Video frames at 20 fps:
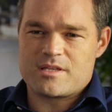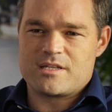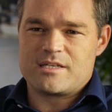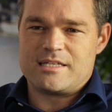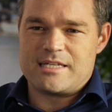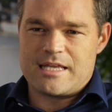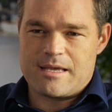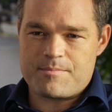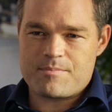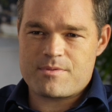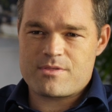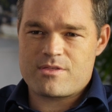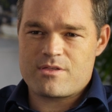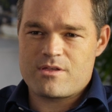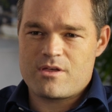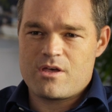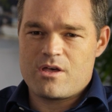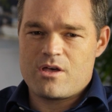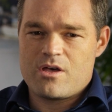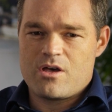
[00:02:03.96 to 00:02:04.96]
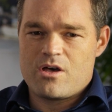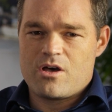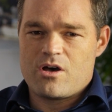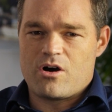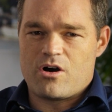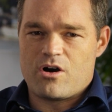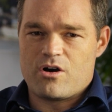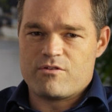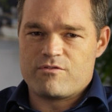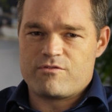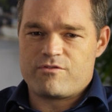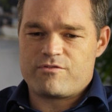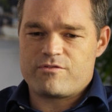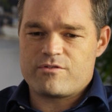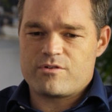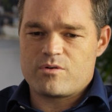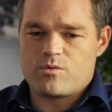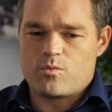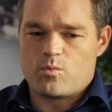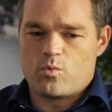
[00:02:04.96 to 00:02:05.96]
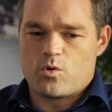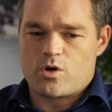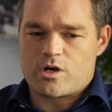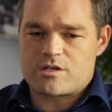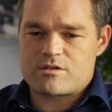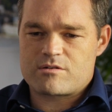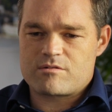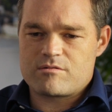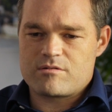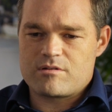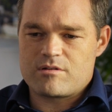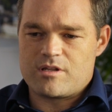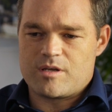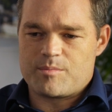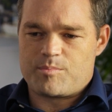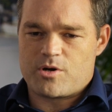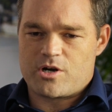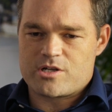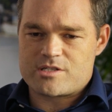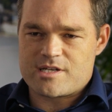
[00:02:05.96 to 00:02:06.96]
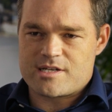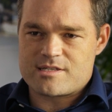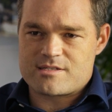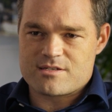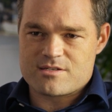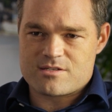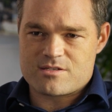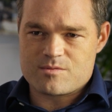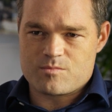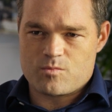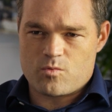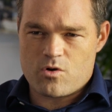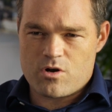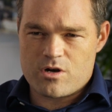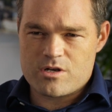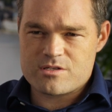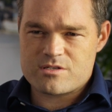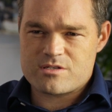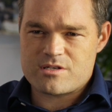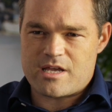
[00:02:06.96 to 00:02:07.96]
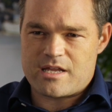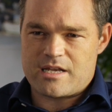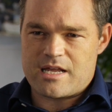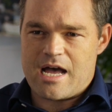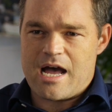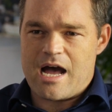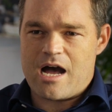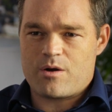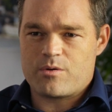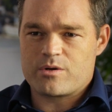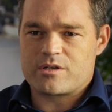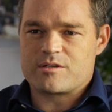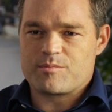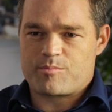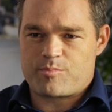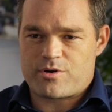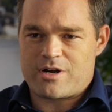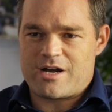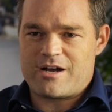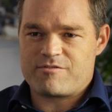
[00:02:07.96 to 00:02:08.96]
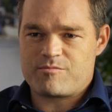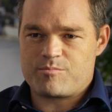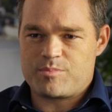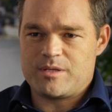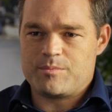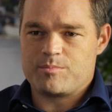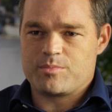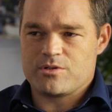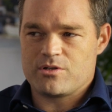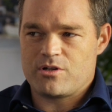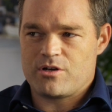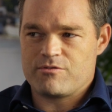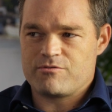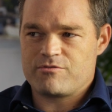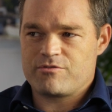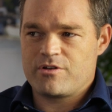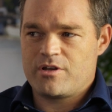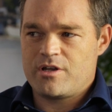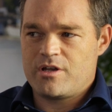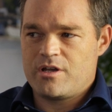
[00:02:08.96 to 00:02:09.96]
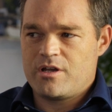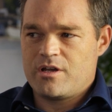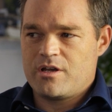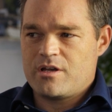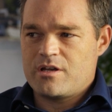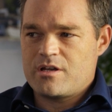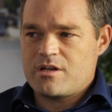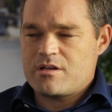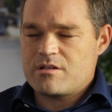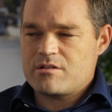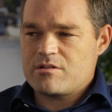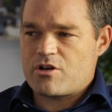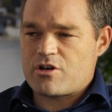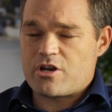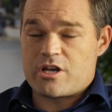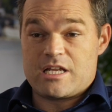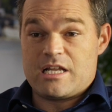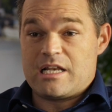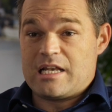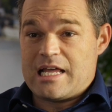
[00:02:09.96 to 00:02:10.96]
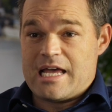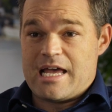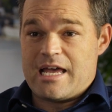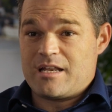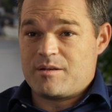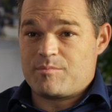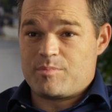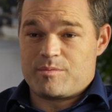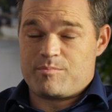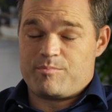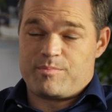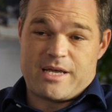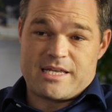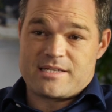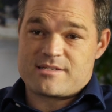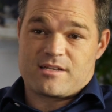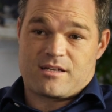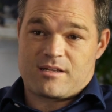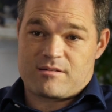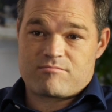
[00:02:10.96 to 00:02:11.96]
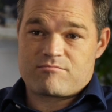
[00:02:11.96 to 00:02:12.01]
of the depth of what the apartheid system was and how it deprived people of not only land but basic